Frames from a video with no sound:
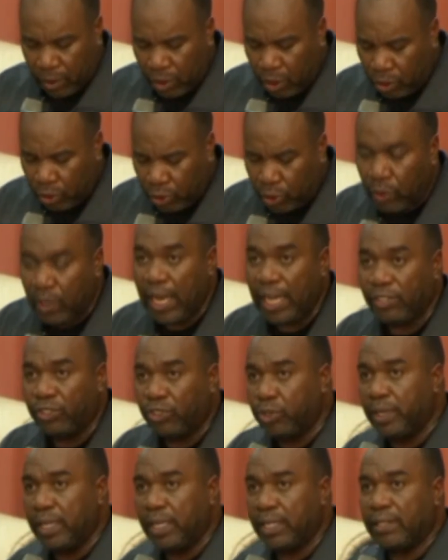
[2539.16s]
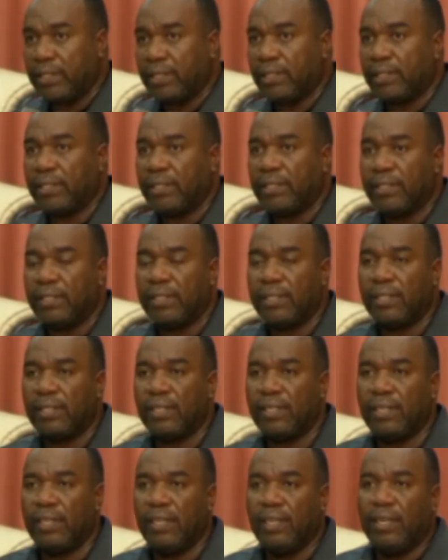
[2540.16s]
Don't do like Judas.
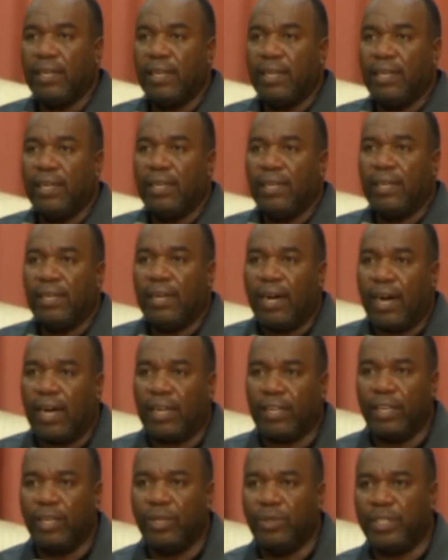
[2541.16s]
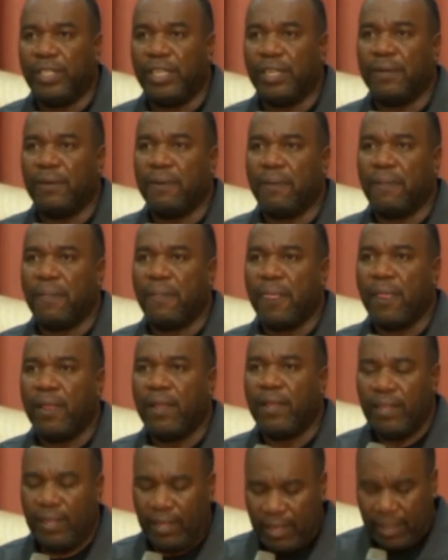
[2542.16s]
Hallelujah.
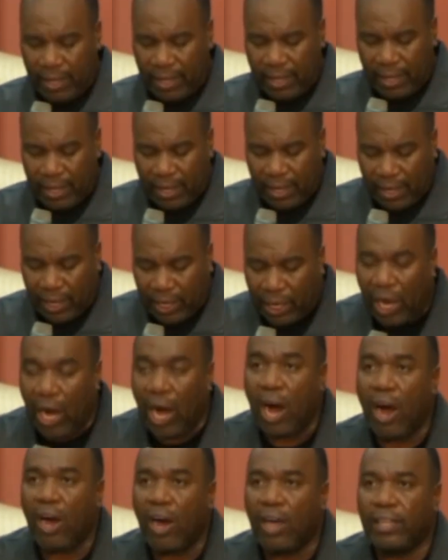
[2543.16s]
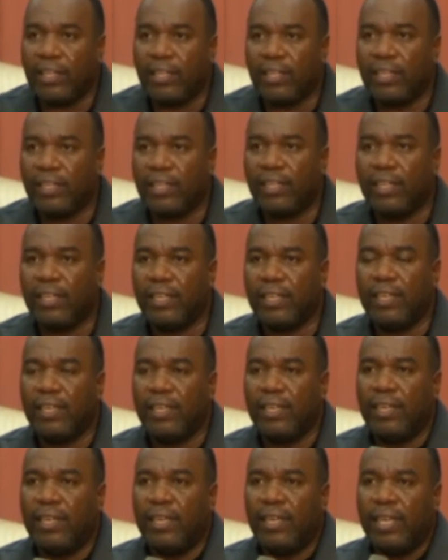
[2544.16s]
God
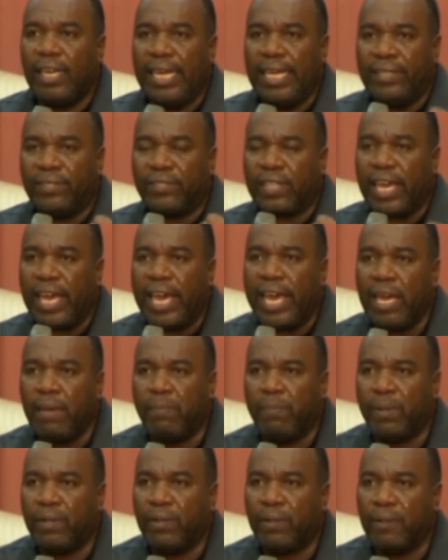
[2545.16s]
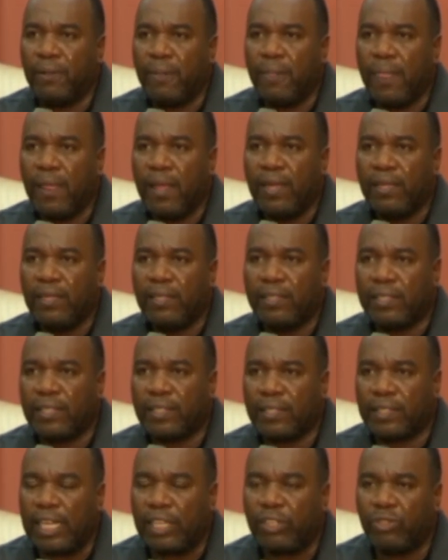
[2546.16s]
is able to
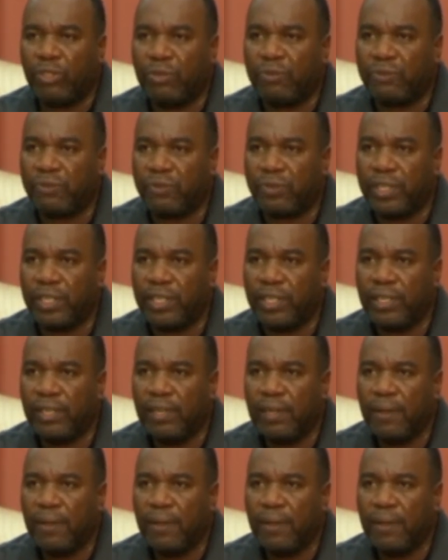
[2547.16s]
set you free.